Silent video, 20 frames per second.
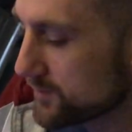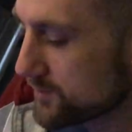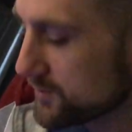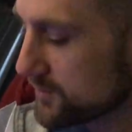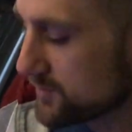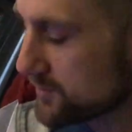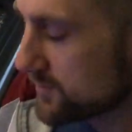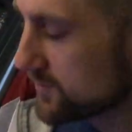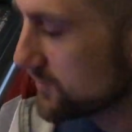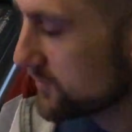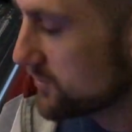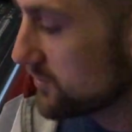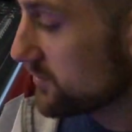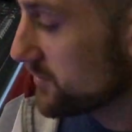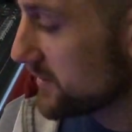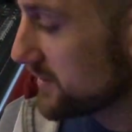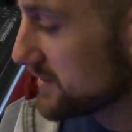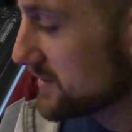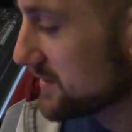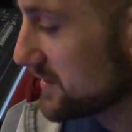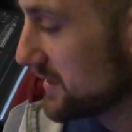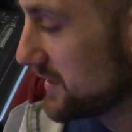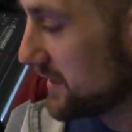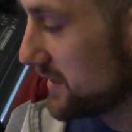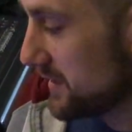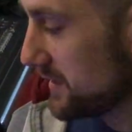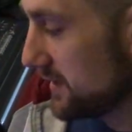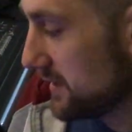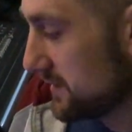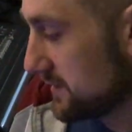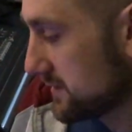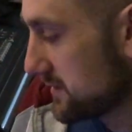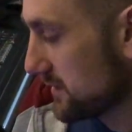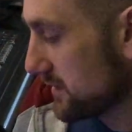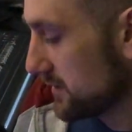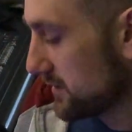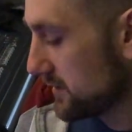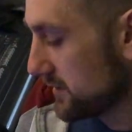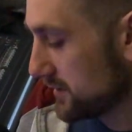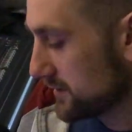To do this, it's
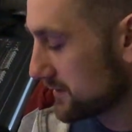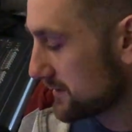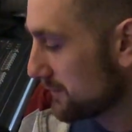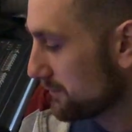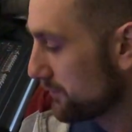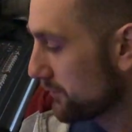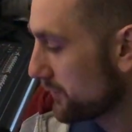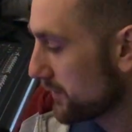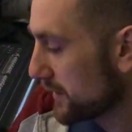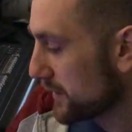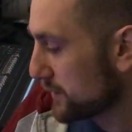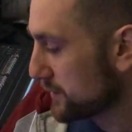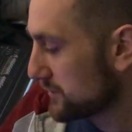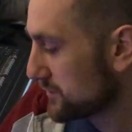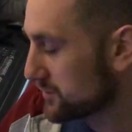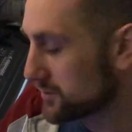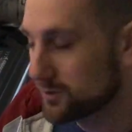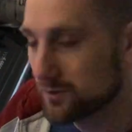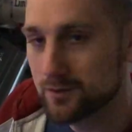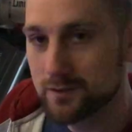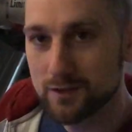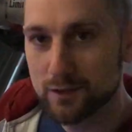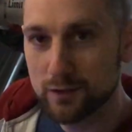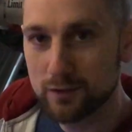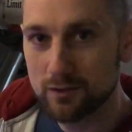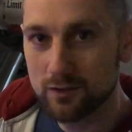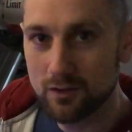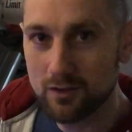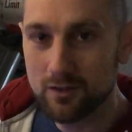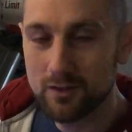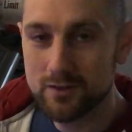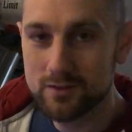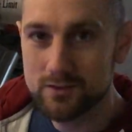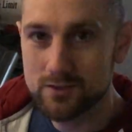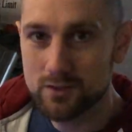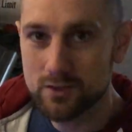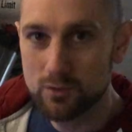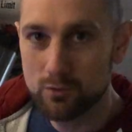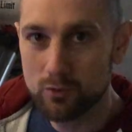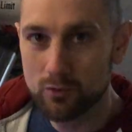as simple as choosing the lights
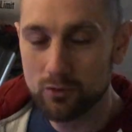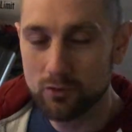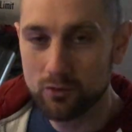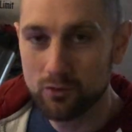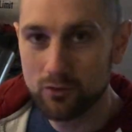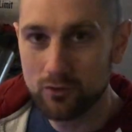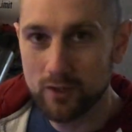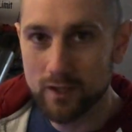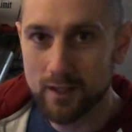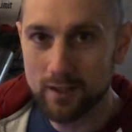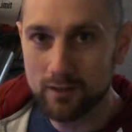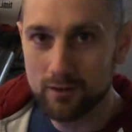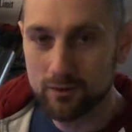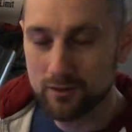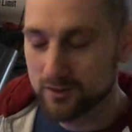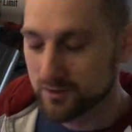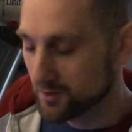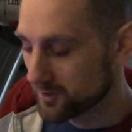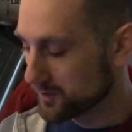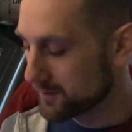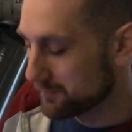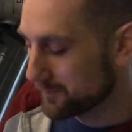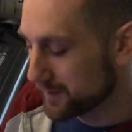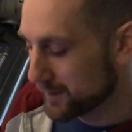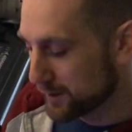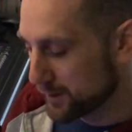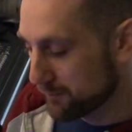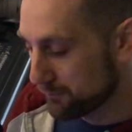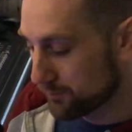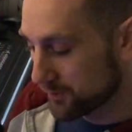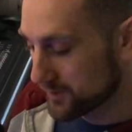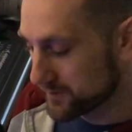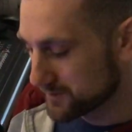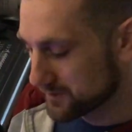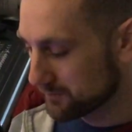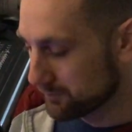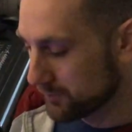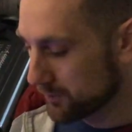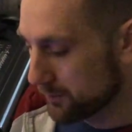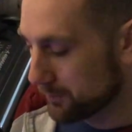that you want on at the time and then pressing
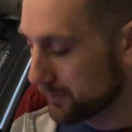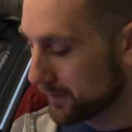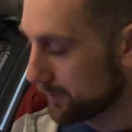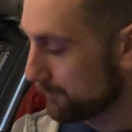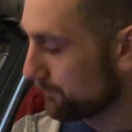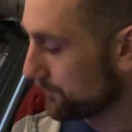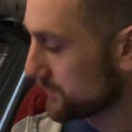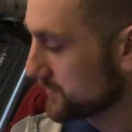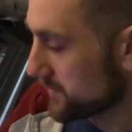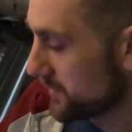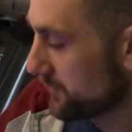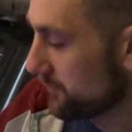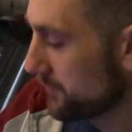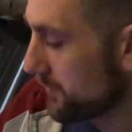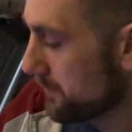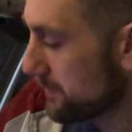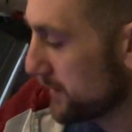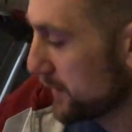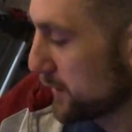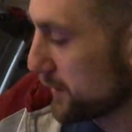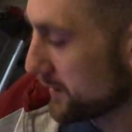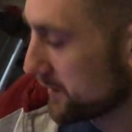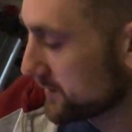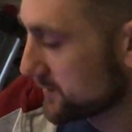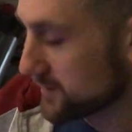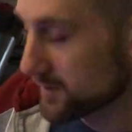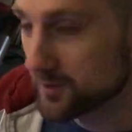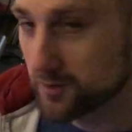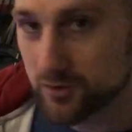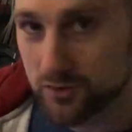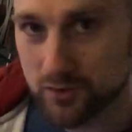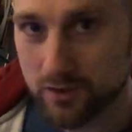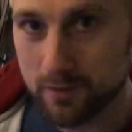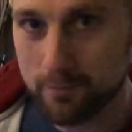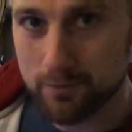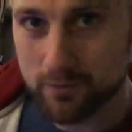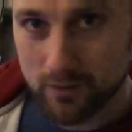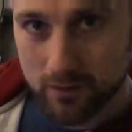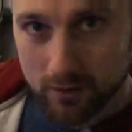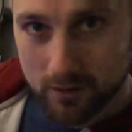the blue button. So if we're making a sun
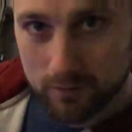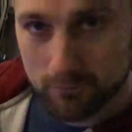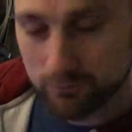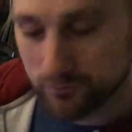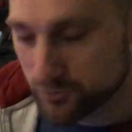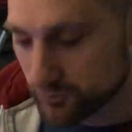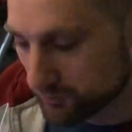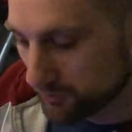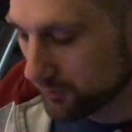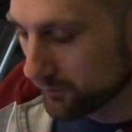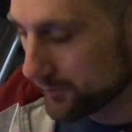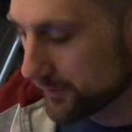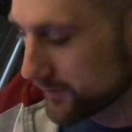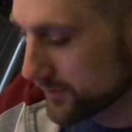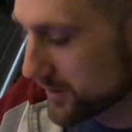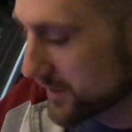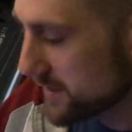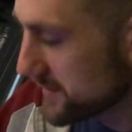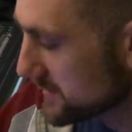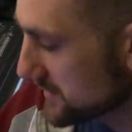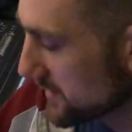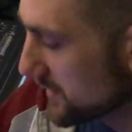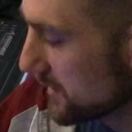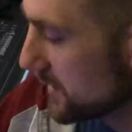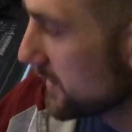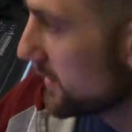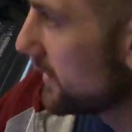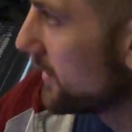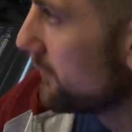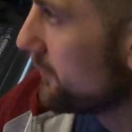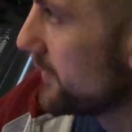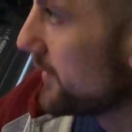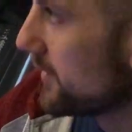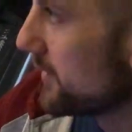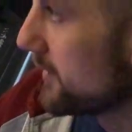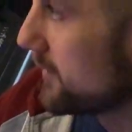strip scrolling chase, and then